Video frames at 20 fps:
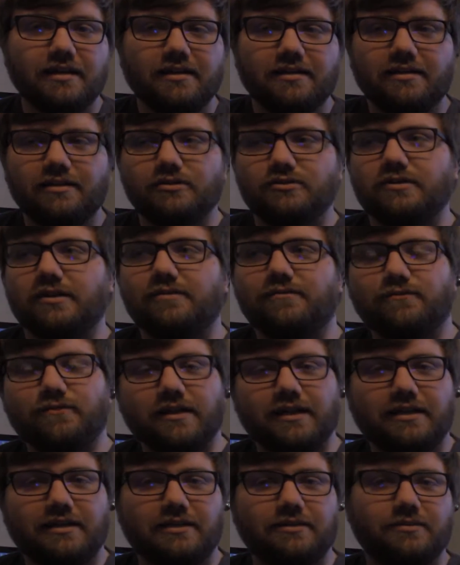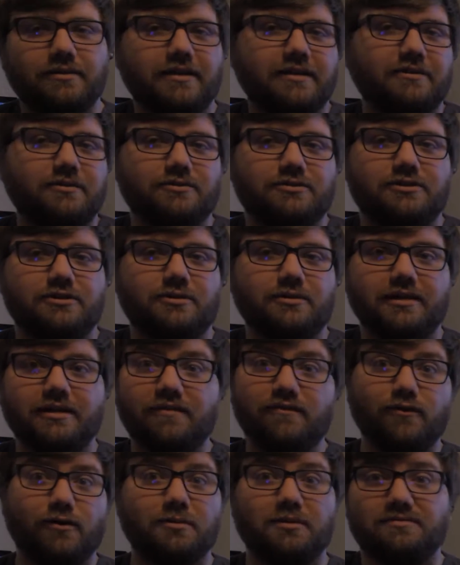They don't try to flank you, they don't show any
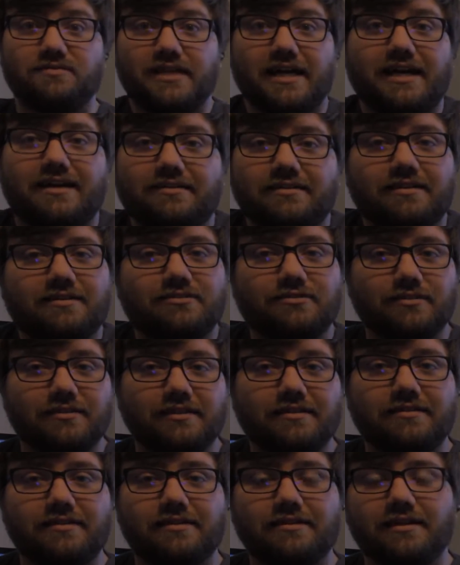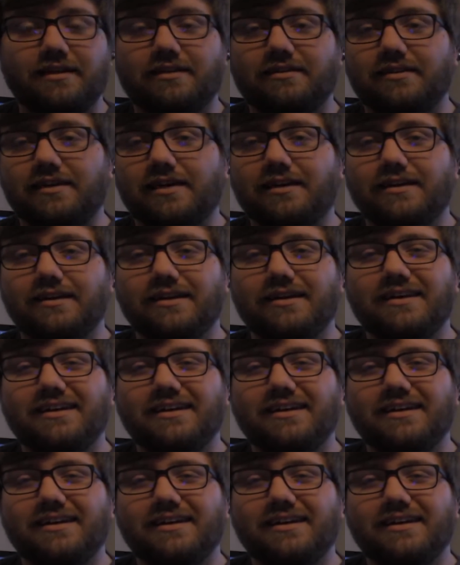form of tactics or anything like that.